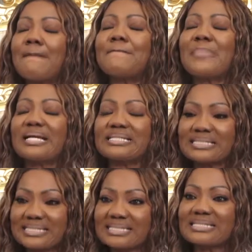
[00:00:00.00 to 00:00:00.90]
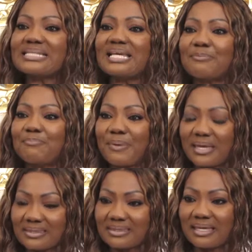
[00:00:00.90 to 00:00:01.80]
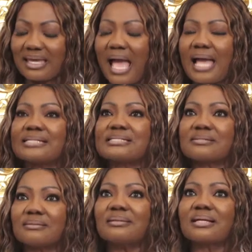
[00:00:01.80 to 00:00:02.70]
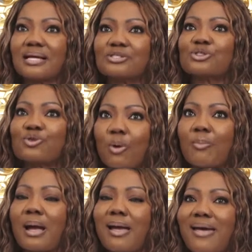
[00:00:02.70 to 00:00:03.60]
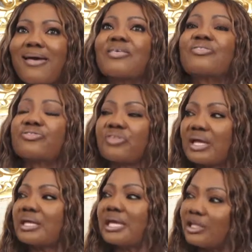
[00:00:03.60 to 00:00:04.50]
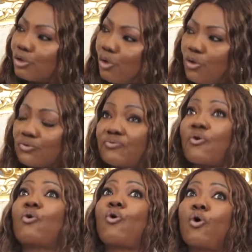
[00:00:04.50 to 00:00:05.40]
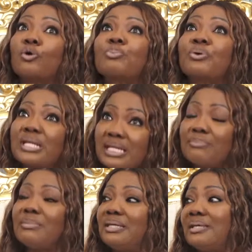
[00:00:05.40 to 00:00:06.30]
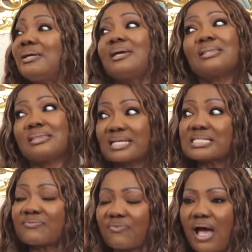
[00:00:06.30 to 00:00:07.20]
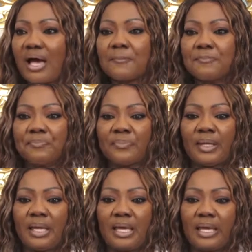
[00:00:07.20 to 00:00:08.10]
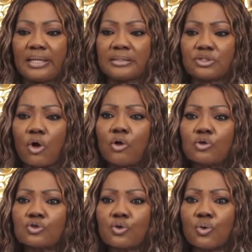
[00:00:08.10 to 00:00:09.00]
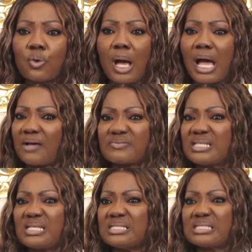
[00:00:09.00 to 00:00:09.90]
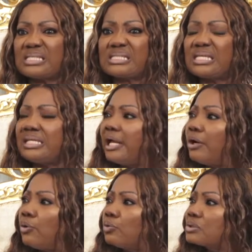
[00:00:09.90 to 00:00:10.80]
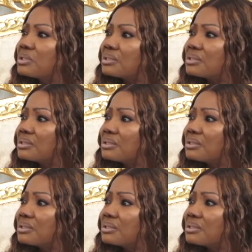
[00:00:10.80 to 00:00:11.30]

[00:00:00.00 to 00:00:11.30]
my 60th birthday, I still can't stop thanking God for God bringing me this far. And also, I have seen 60-year-olds.